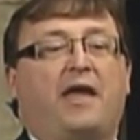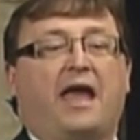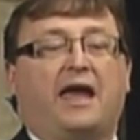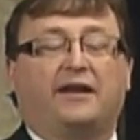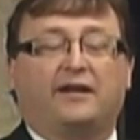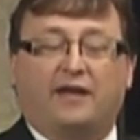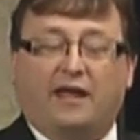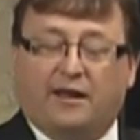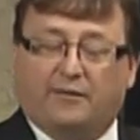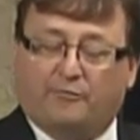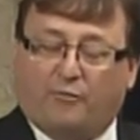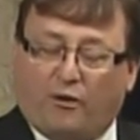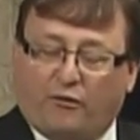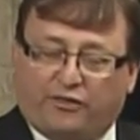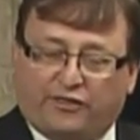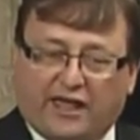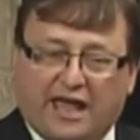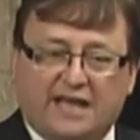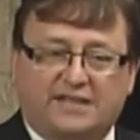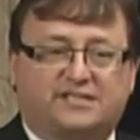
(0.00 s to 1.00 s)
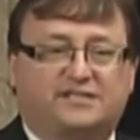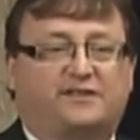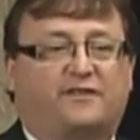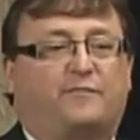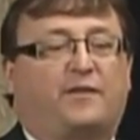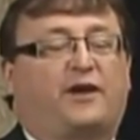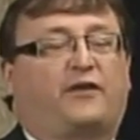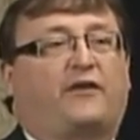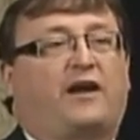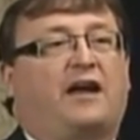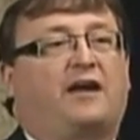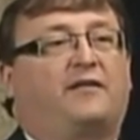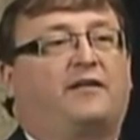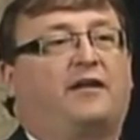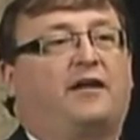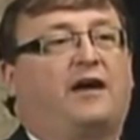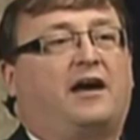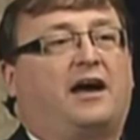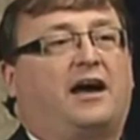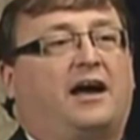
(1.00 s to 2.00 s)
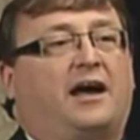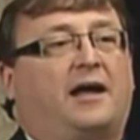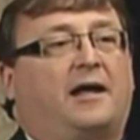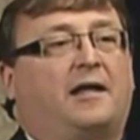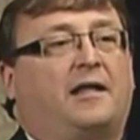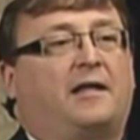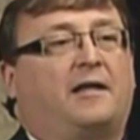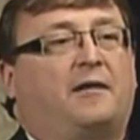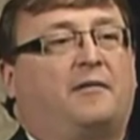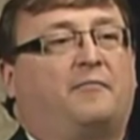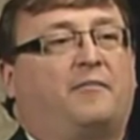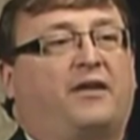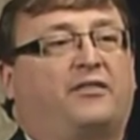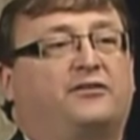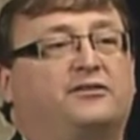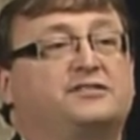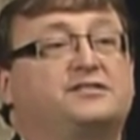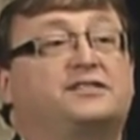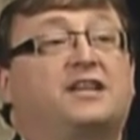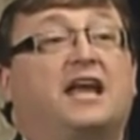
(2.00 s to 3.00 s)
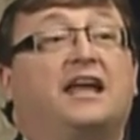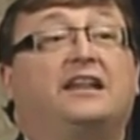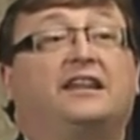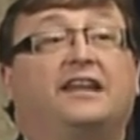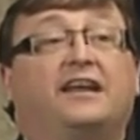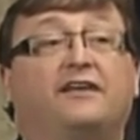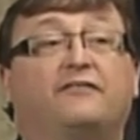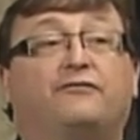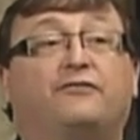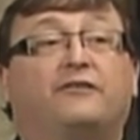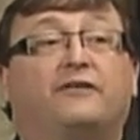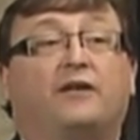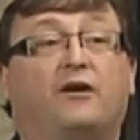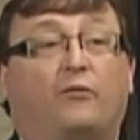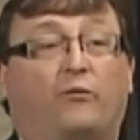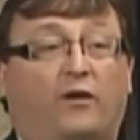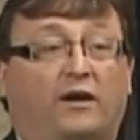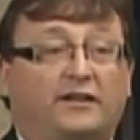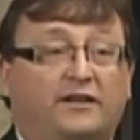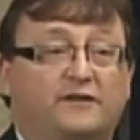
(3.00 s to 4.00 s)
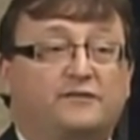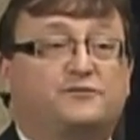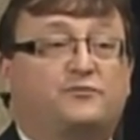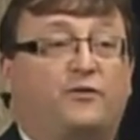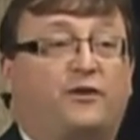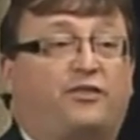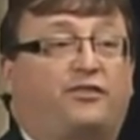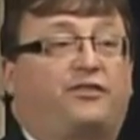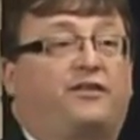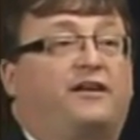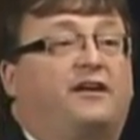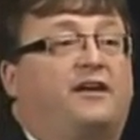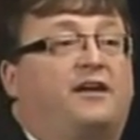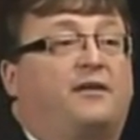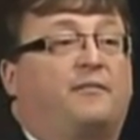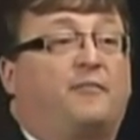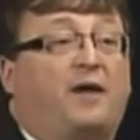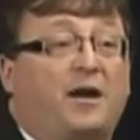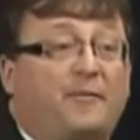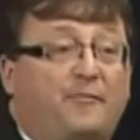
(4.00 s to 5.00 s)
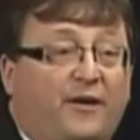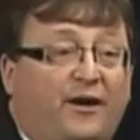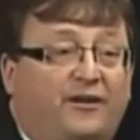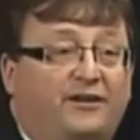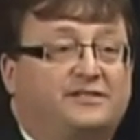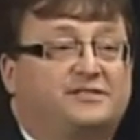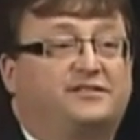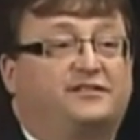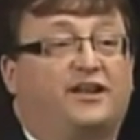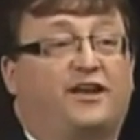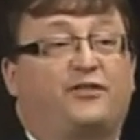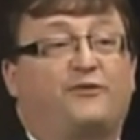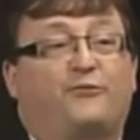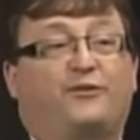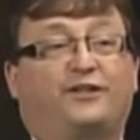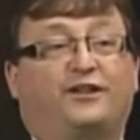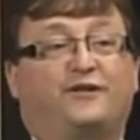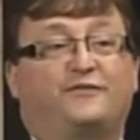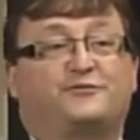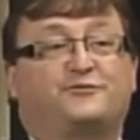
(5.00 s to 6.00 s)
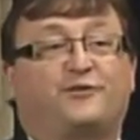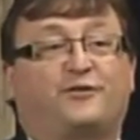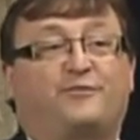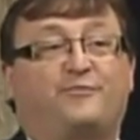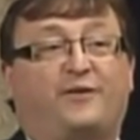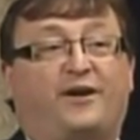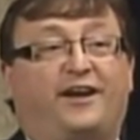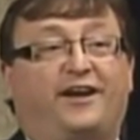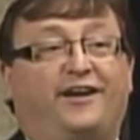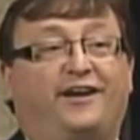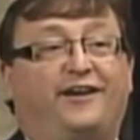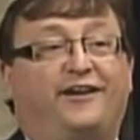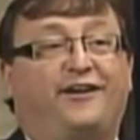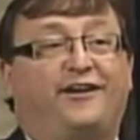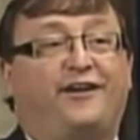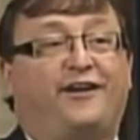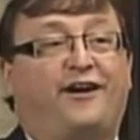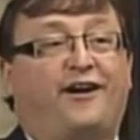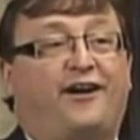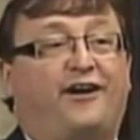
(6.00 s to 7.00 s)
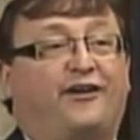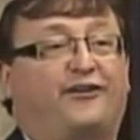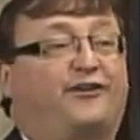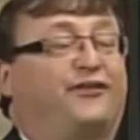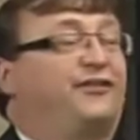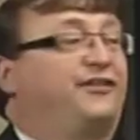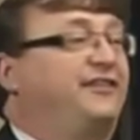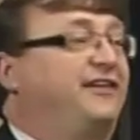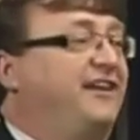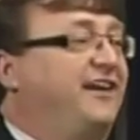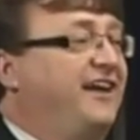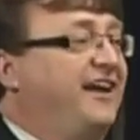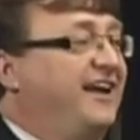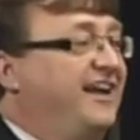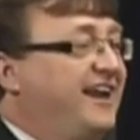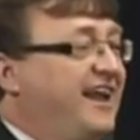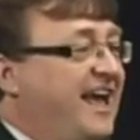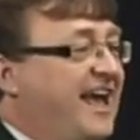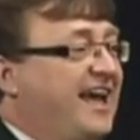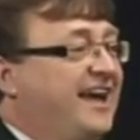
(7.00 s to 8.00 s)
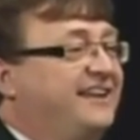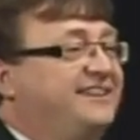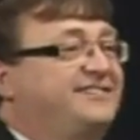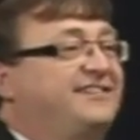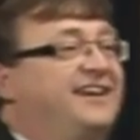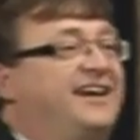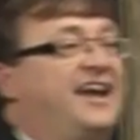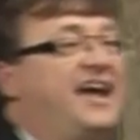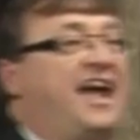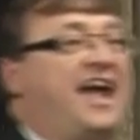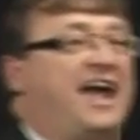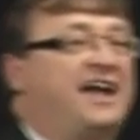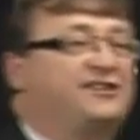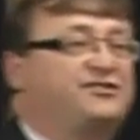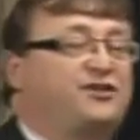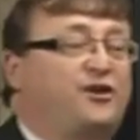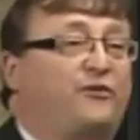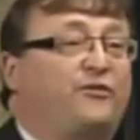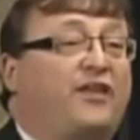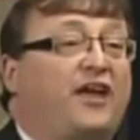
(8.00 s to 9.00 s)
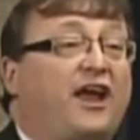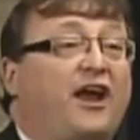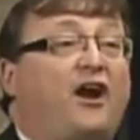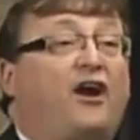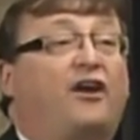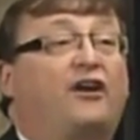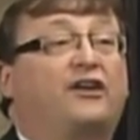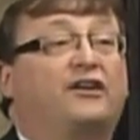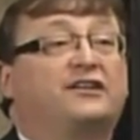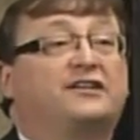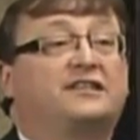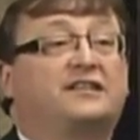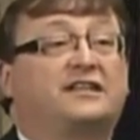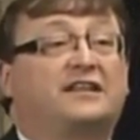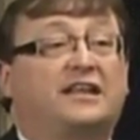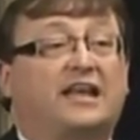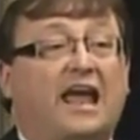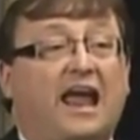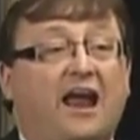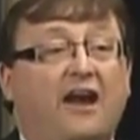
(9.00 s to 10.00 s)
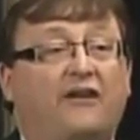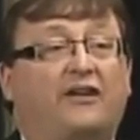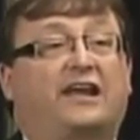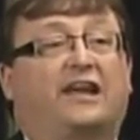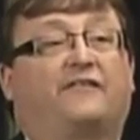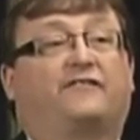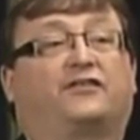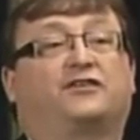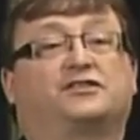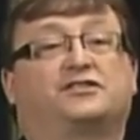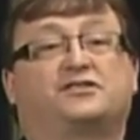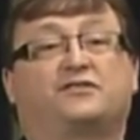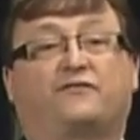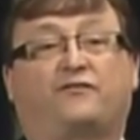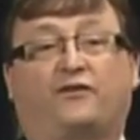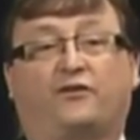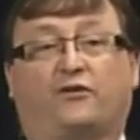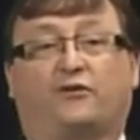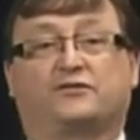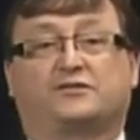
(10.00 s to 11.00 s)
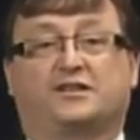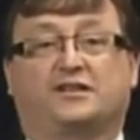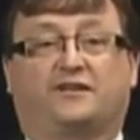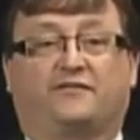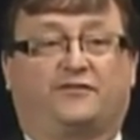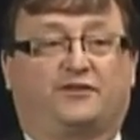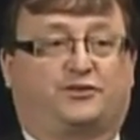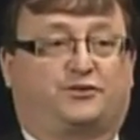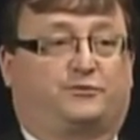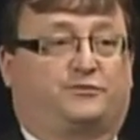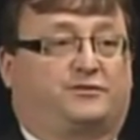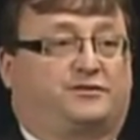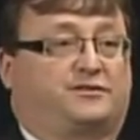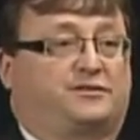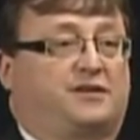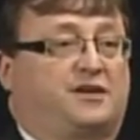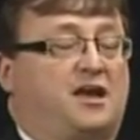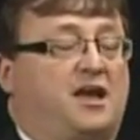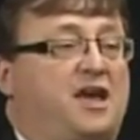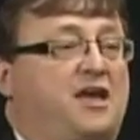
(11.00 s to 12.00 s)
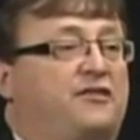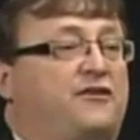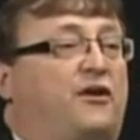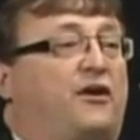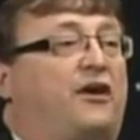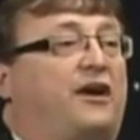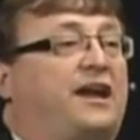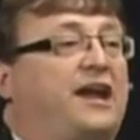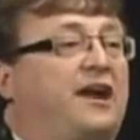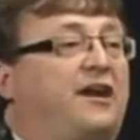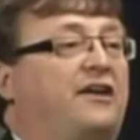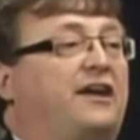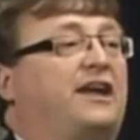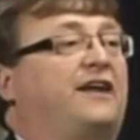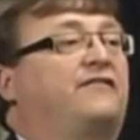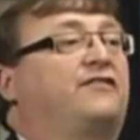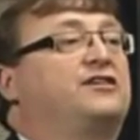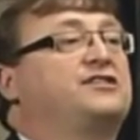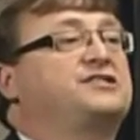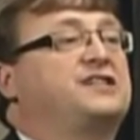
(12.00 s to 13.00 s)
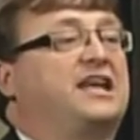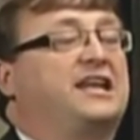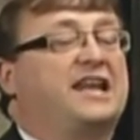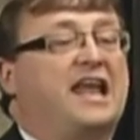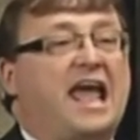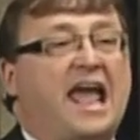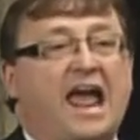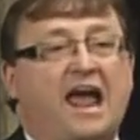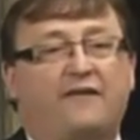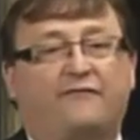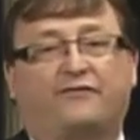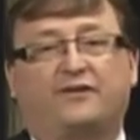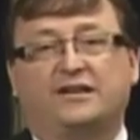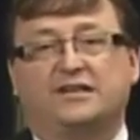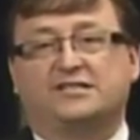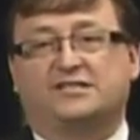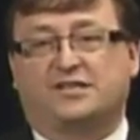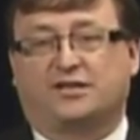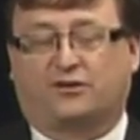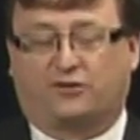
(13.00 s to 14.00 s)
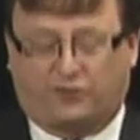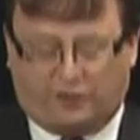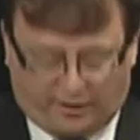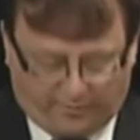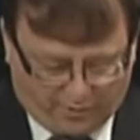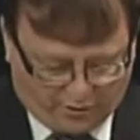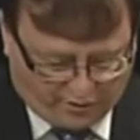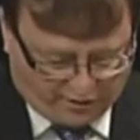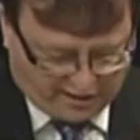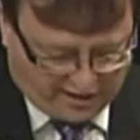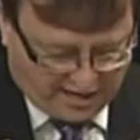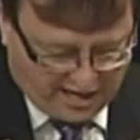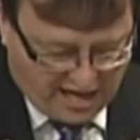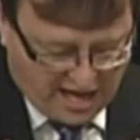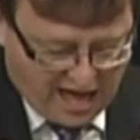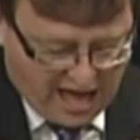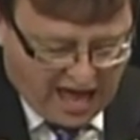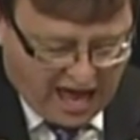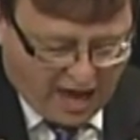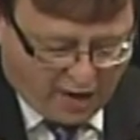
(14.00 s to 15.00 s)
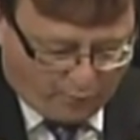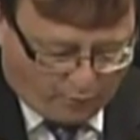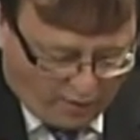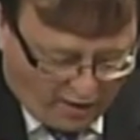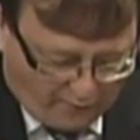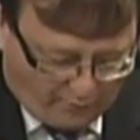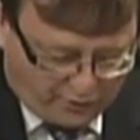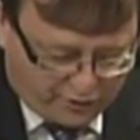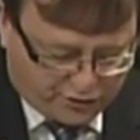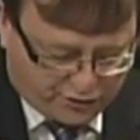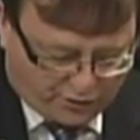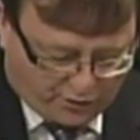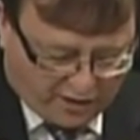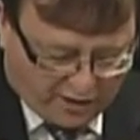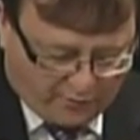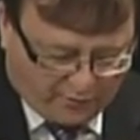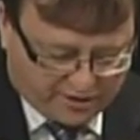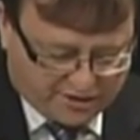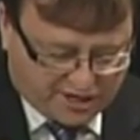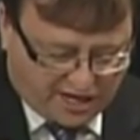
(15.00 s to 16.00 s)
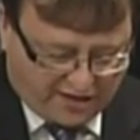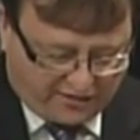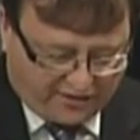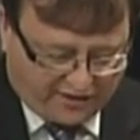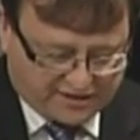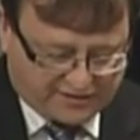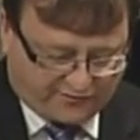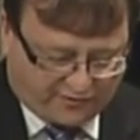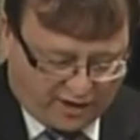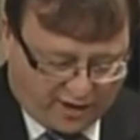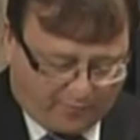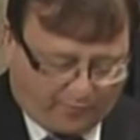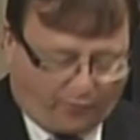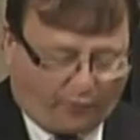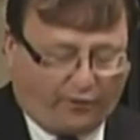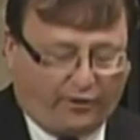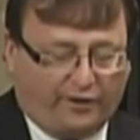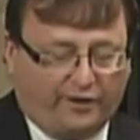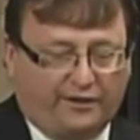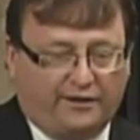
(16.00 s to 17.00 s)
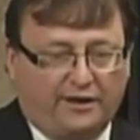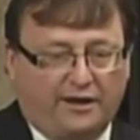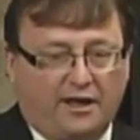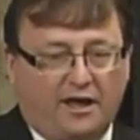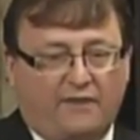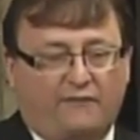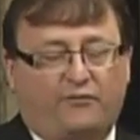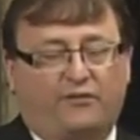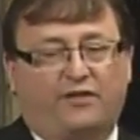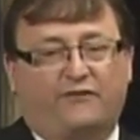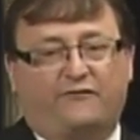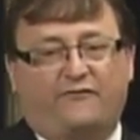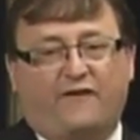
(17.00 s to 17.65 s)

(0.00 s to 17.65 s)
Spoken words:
And in both cases of my grandmothers, one lives with my parents, the other one lives with my uncle and aunt, and so they are caregivers for those individuals. There are caregivers in every single community. And what we're doing, which I think is very important, for the